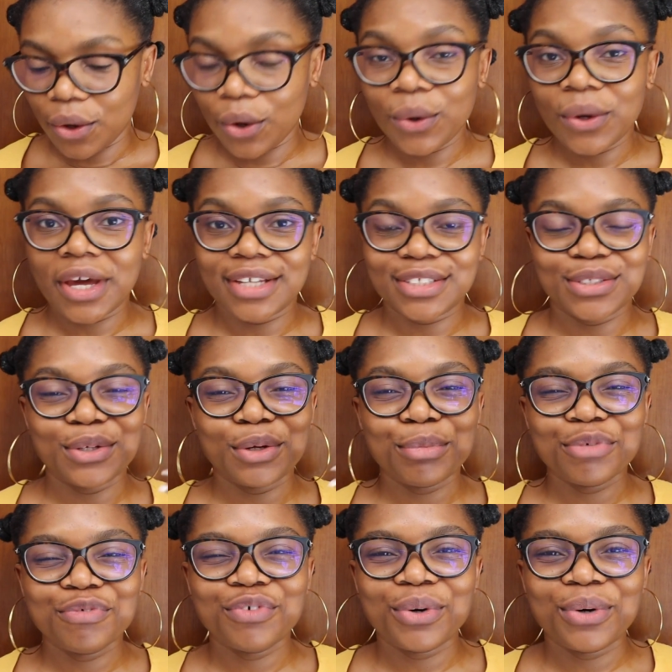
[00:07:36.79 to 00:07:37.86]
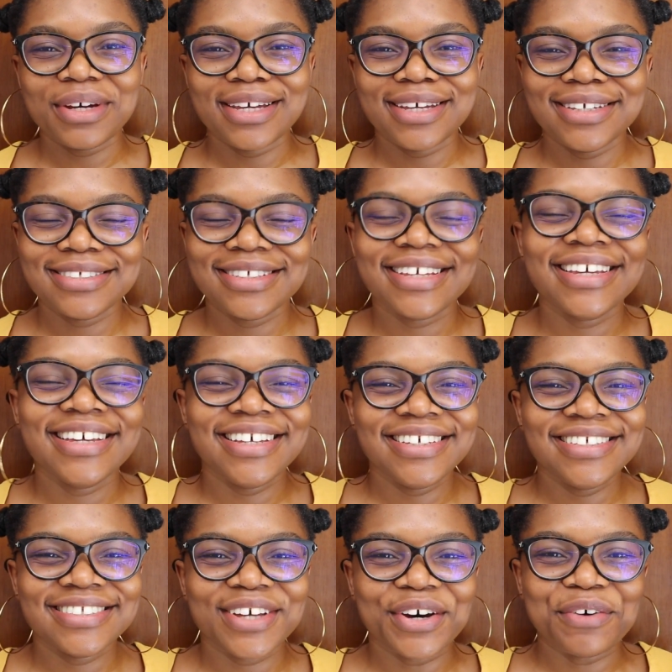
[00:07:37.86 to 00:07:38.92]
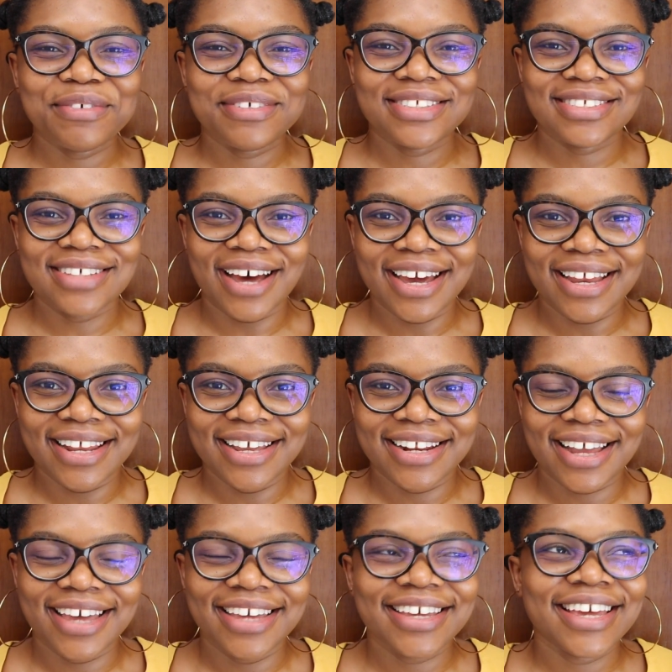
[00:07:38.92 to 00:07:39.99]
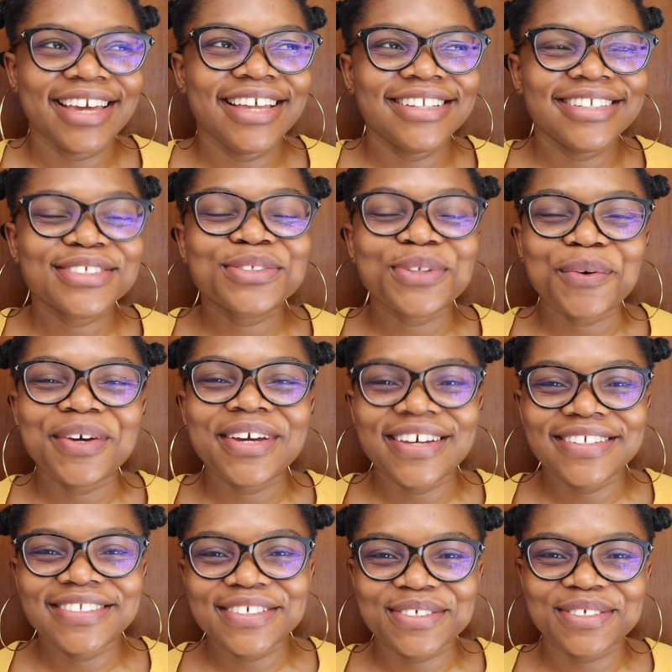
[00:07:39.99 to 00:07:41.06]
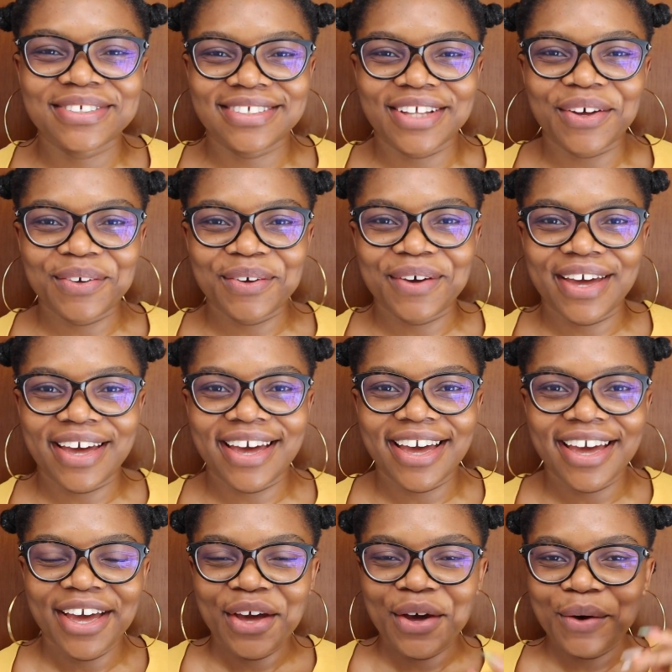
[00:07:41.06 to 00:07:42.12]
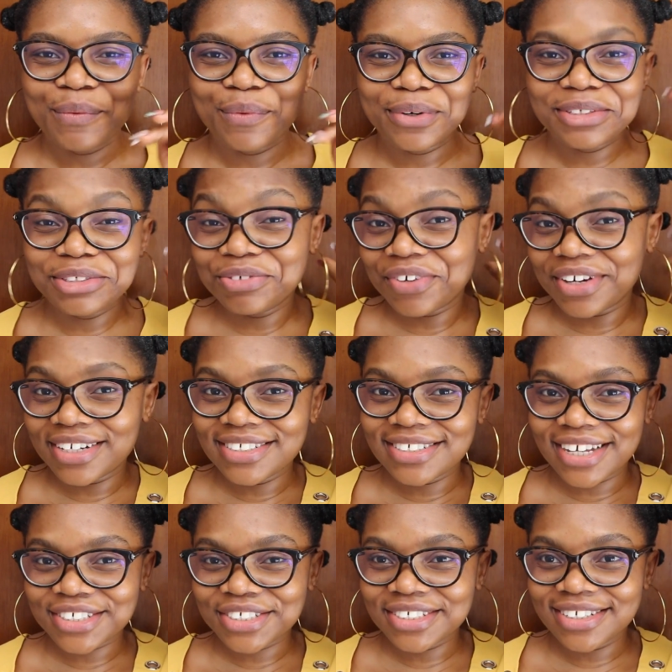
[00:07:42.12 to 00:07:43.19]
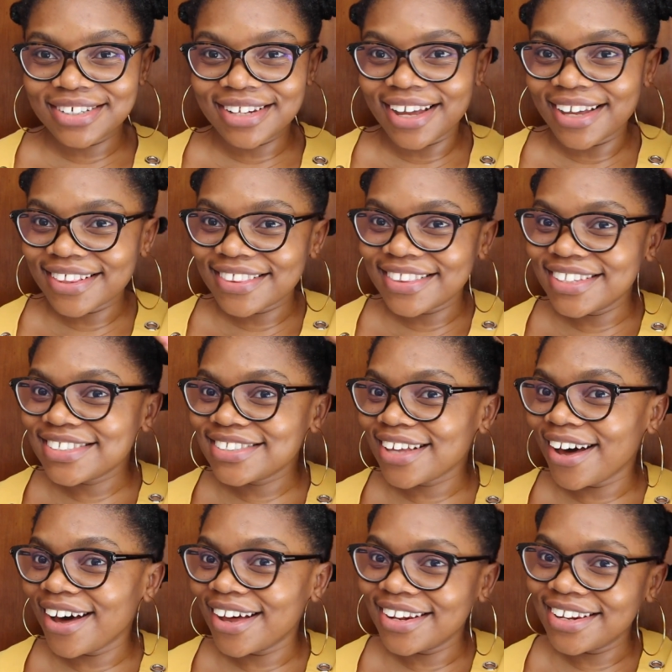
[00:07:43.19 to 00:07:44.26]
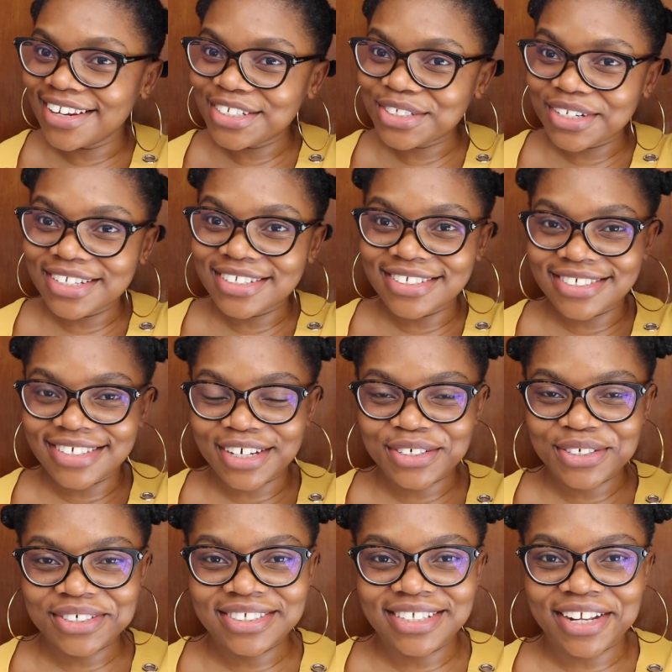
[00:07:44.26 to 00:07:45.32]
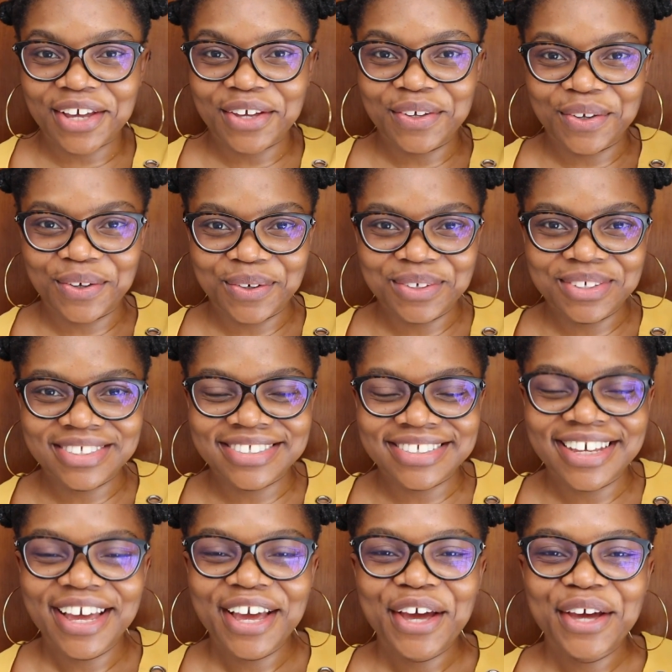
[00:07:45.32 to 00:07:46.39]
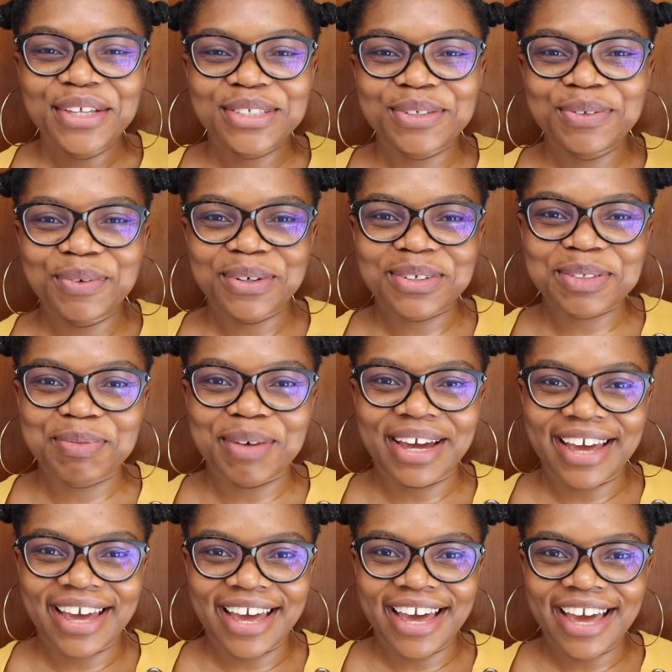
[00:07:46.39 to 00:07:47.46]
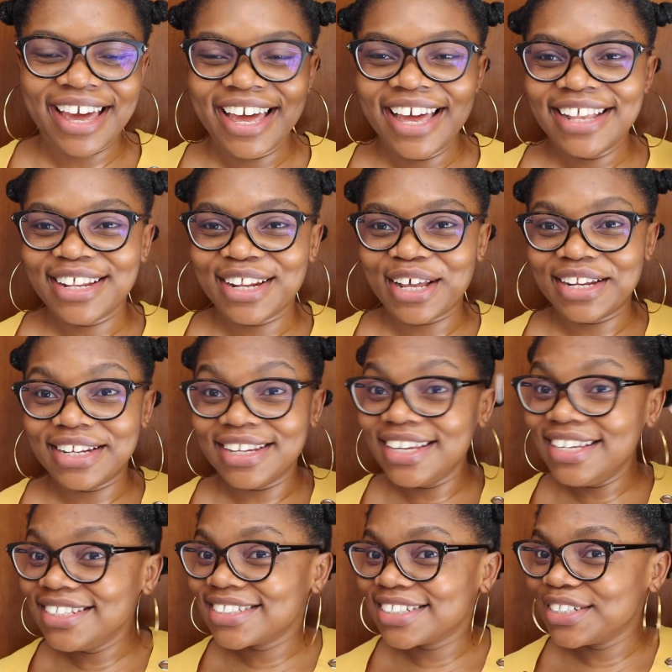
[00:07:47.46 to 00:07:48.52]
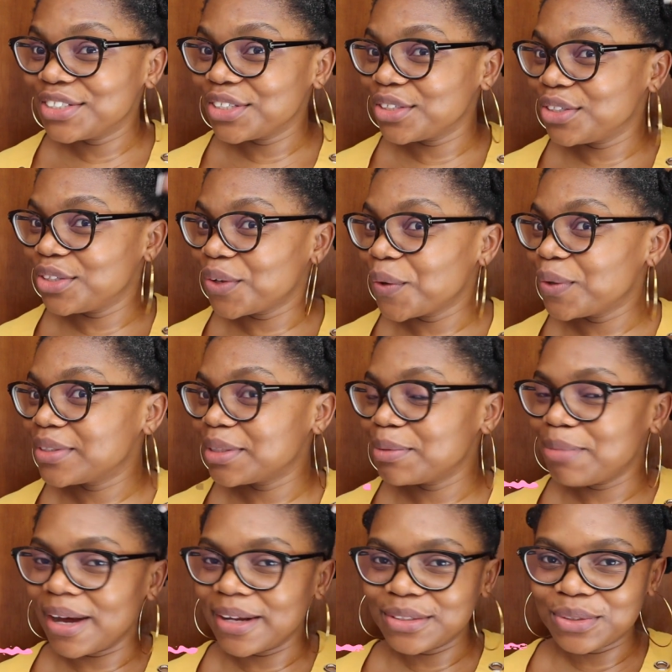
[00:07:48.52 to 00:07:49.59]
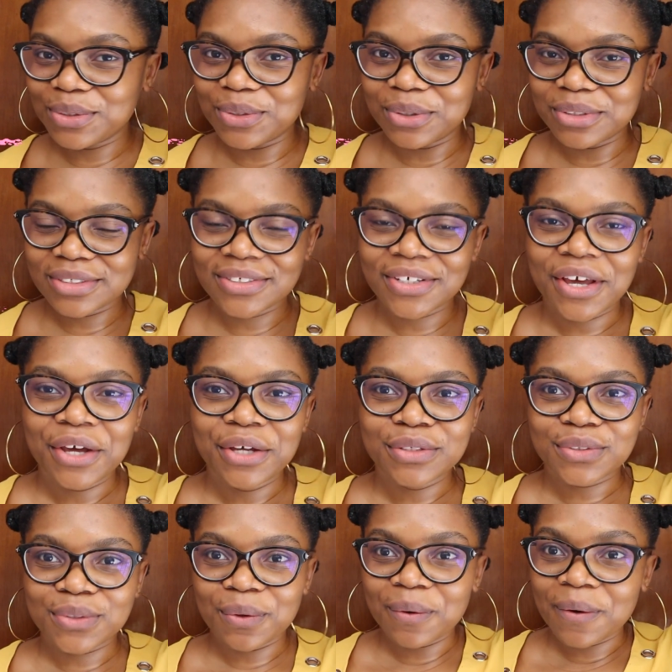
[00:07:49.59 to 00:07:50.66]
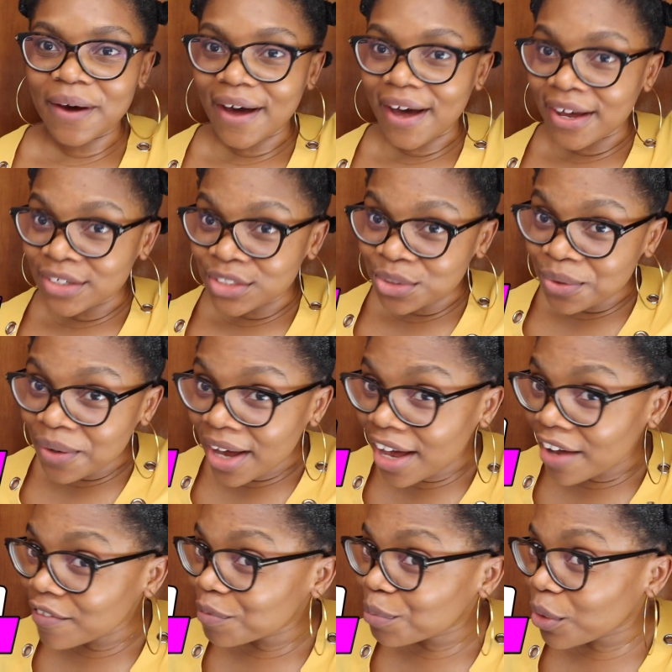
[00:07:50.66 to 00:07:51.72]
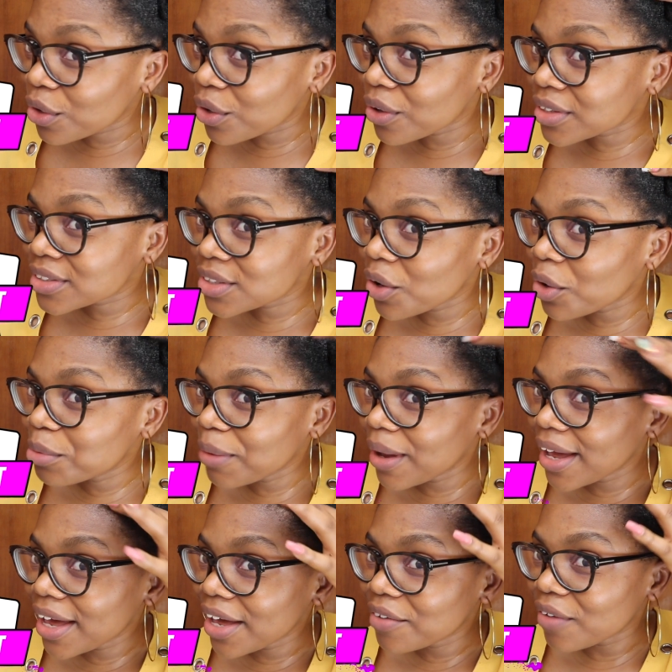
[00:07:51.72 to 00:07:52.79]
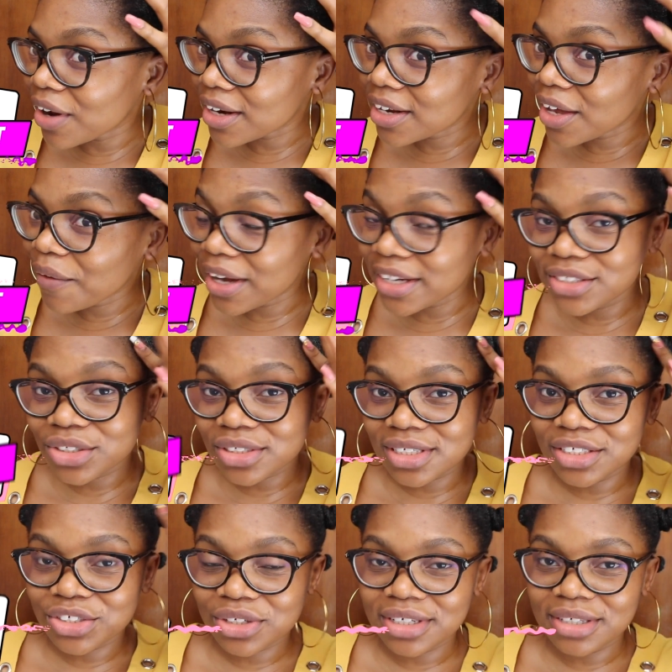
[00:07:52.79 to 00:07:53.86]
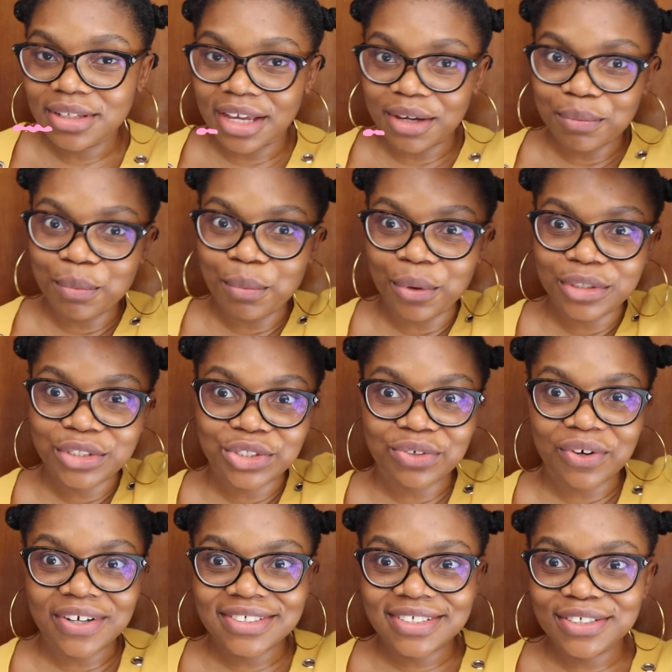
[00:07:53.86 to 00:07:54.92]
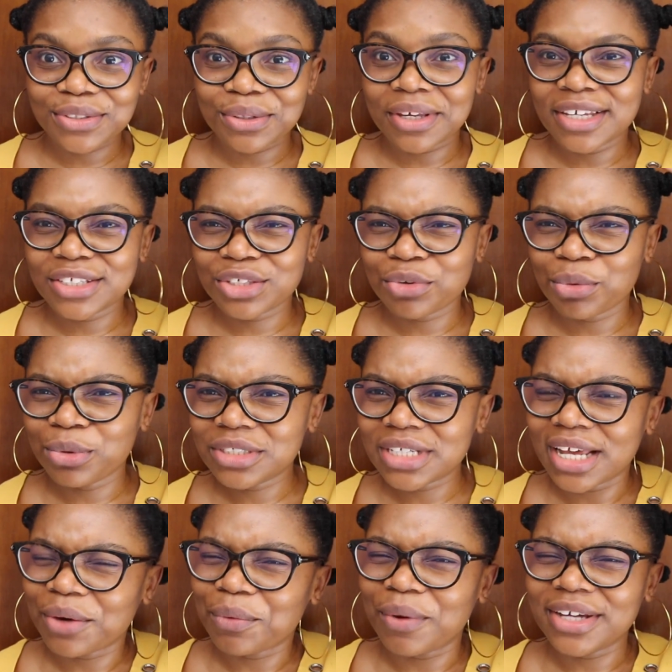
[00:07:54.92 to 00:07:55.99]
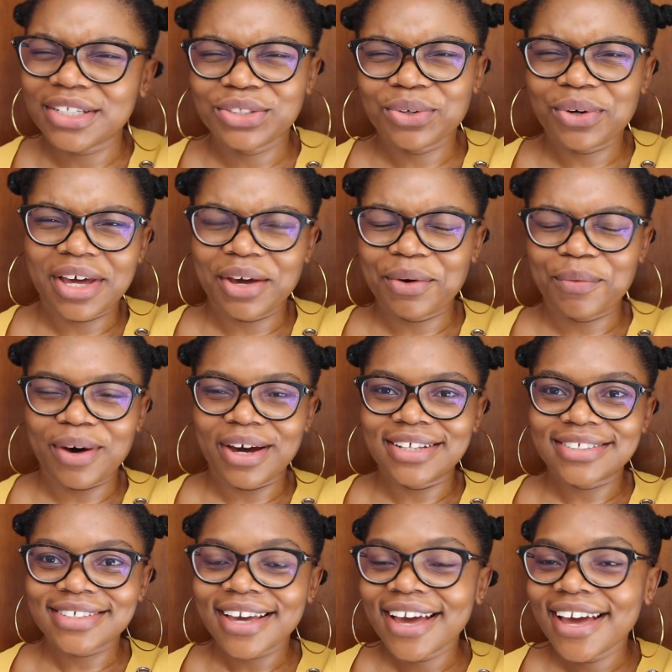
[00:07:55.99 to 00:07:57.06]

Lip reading: Okay, so number four is ease of styling. Like, it's so easy to style your hair once you've already sectioned it. Like, these are literally the sections that I used to wash my hair, and I easily just used the band two knots. So I do have product on my hair right now. I just literally like moisturize it. So in case you're wondering like, why is your hair white?